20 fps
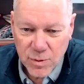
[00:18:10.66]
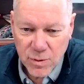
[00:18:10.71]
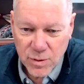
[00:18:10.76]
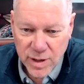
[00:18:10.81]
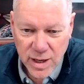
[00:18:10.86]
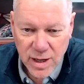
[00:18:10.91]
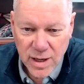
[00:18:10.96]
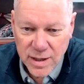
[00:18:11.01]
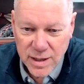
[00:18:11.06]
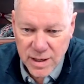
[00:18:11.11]

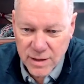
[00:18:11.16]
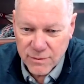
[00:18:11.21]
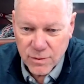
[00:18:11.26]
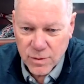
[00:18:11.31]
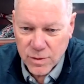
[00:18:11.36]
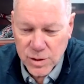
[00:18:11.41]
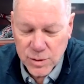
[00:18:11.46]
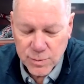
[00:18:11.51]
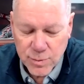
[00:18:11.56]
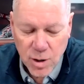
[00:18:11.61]
gun in a
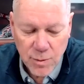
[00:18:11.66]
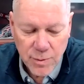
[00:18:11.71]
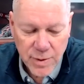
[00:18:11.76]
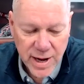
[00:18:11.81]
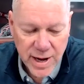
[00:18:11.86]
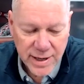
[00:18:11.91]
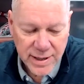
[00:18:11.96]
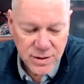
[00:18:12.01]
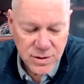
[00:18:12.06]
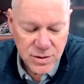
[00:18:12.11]
really small
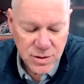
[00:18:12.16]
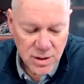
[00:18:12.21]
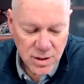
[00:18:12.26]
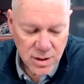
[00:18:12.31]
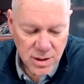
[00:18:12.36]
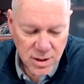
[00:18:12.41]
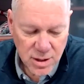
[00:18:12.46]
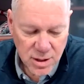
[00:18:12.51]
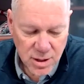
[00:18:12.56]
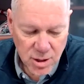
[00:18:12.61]
package.
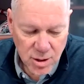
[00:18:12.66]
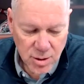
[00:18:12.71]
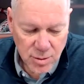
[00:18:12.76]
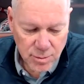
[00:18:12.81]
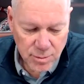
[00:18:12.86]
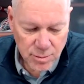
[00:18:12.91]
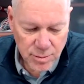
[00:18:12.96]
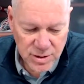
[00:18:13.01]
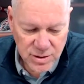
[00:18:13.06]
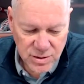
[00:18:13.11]

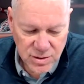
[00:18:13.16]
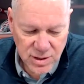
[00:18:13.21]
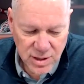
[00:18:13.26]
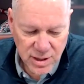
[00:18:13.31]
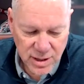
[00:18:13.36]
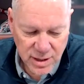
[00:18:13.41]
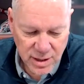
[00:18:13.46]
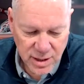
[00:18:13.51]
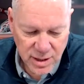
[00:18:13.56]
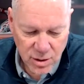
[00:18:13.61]
But
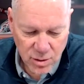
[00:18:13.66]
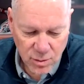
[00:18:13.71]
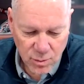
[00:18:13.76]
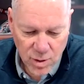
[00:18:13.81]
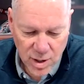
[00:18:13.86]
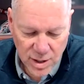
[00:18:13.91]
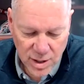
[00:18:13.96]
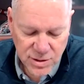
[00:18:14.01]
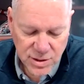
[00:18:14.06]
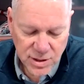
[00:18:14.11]
sitting here
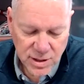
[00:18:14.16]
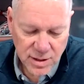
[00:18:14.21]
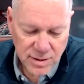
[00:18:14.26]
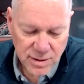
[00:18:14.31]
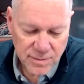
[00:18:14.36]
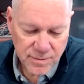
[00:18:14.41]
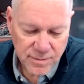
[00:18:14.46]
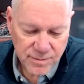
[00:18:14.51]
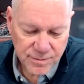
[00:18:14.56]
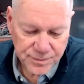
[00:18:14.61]

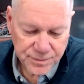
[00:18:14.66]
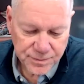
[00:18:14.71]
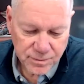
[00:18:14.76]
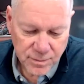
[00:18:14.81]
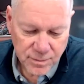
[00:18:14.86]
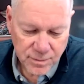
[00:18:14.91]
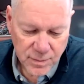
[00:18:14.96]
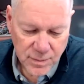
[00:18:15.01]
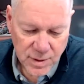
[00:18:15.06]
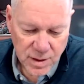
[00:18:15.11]
watching
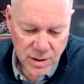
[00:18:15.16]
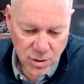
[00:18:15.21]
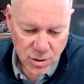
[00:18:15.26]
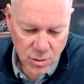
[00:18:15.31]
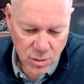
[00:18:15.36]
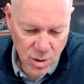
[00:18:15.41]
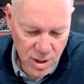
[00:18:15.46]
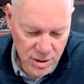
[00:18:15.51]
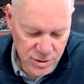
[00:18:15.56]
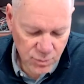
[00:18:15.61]
the
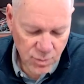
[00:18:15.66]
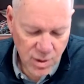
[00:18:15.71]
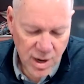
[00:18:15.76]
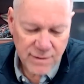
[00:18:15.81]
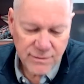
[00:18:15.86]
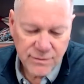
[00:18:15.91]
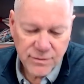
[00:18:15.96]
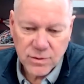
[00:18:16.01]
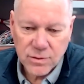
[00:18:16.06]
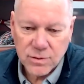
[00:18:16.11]
cross
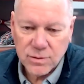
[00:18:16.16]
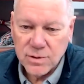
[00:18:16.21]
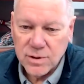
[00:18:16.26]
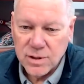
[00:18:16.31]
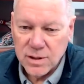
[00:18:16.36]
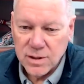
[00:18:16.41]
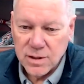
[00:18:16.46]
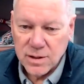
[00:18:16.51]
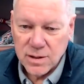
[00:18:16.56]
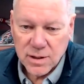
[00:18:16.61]
rifle,
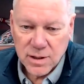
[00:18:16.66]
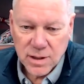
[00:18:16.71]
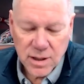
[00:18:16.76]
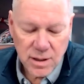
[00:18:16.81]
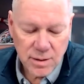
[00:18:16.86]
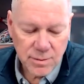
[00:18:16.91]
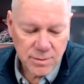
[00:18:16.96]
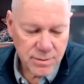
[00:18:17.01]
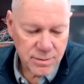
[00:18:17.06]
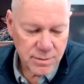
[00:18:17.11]

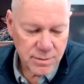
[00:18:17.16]
the